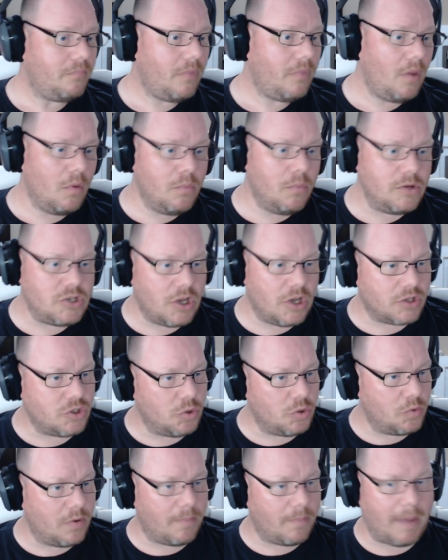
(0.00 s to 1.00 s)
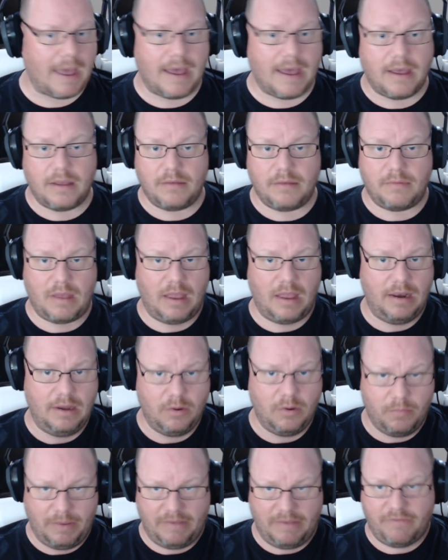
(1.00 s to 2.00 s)
which I'll talk about a
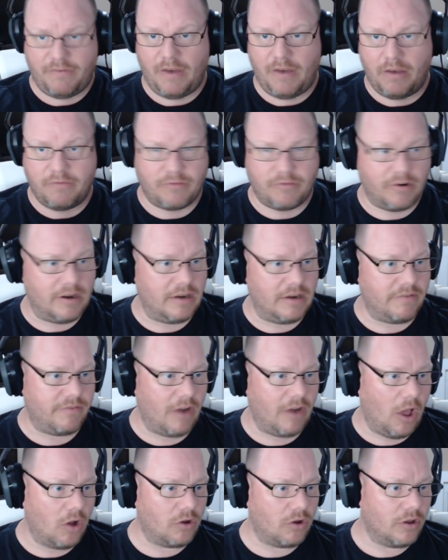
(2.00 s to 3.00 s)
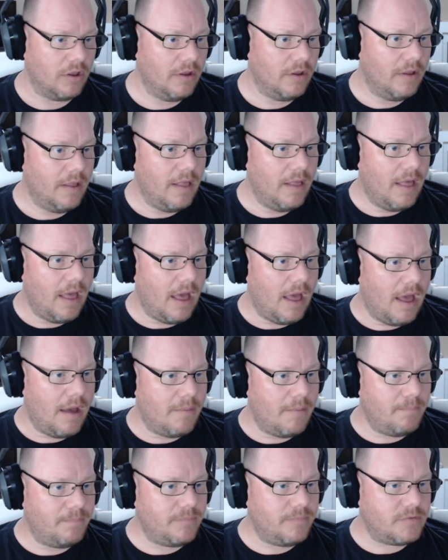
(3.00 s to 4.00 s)
little bit further in the vlog.
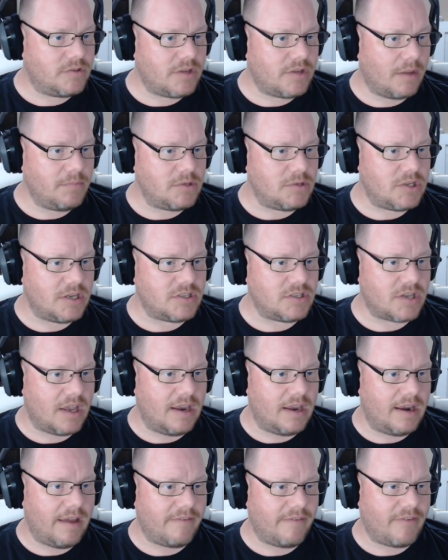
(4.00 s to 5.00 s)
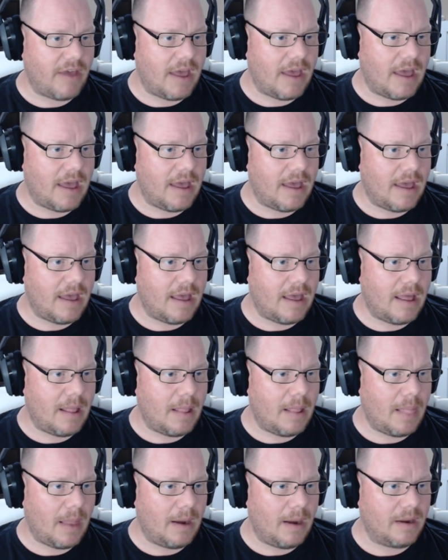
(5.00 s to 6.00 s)
Toby says,
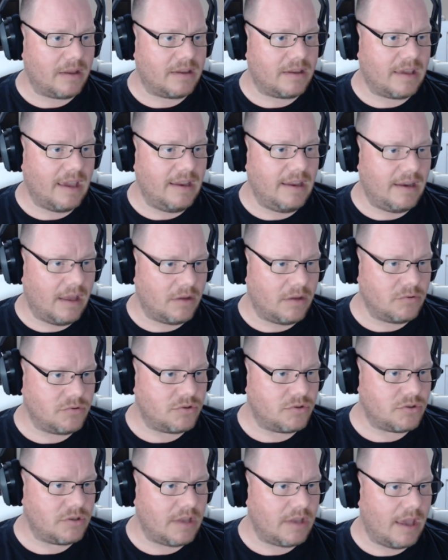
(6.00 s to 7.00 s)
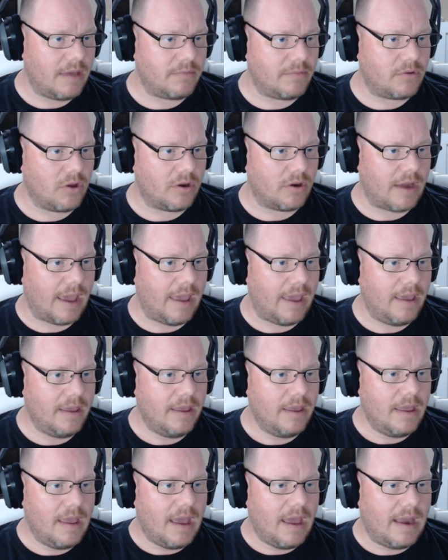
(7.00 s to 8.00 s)
another kilos, yeah, got that.
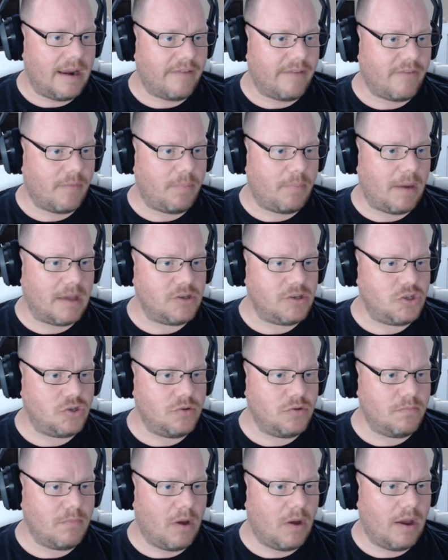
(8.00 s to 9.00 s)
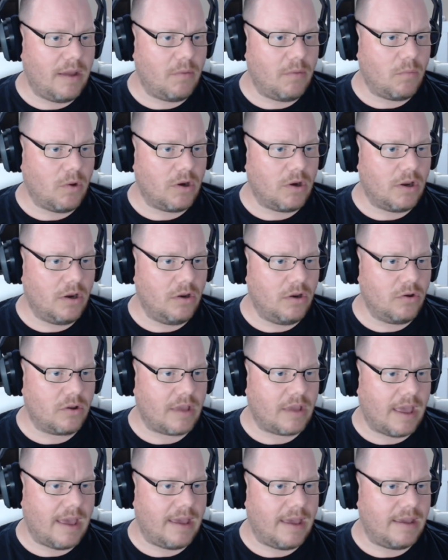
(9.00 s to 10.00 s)
Another place you might want to look
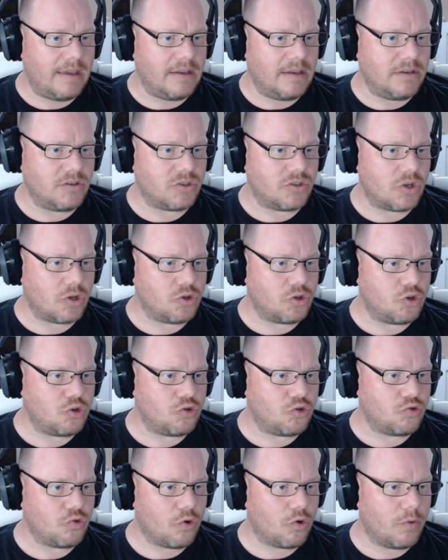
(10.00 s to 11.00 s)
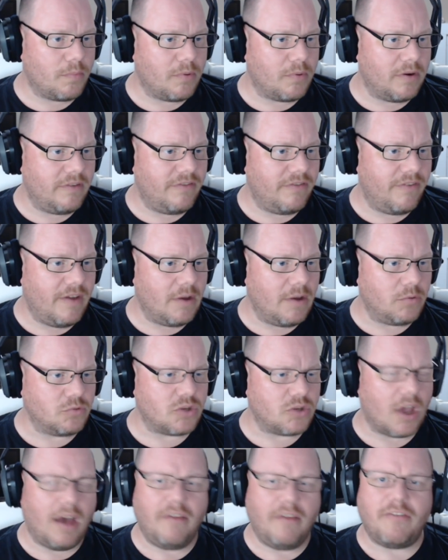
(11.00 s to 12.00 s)
at is Strawberry
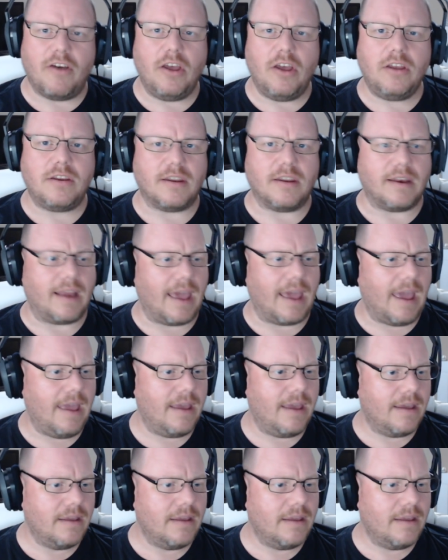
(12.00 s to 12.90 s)
Fields. I've heard of that.